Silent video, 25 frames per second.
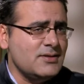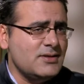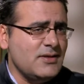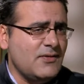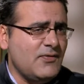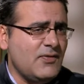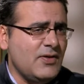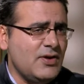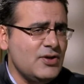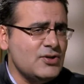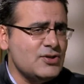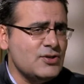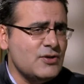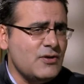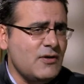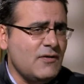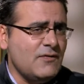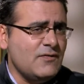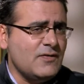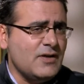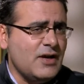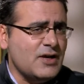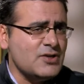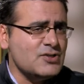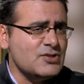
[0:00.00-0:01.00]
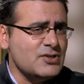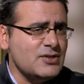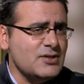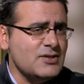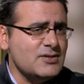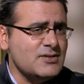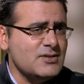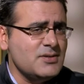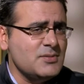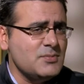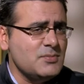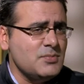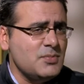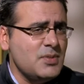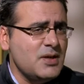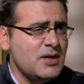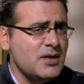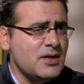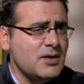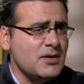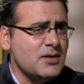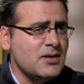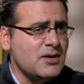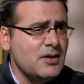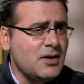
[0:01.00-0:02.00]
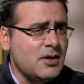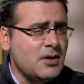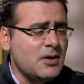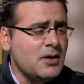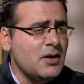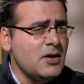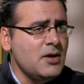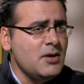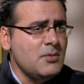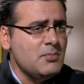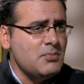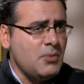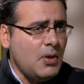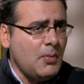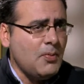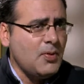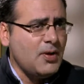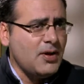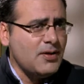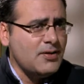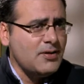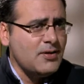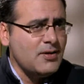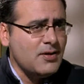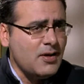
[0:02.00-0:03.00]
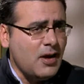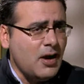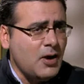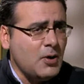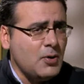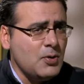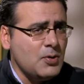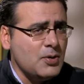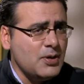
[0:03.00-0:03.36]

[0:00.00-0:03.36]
definition of nationalism being propagated now?